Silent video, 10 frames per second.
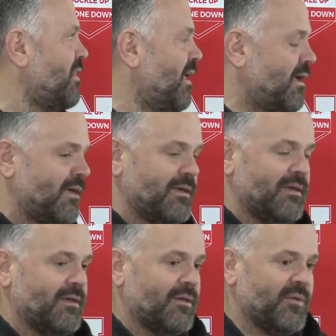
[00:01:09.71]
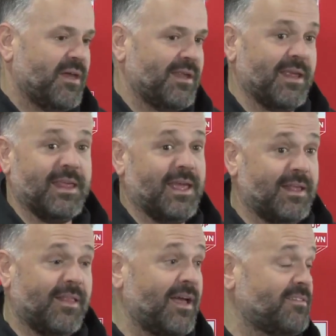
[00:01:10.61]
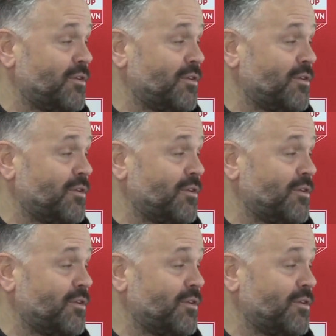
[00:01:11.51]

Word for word: Like, and he had class.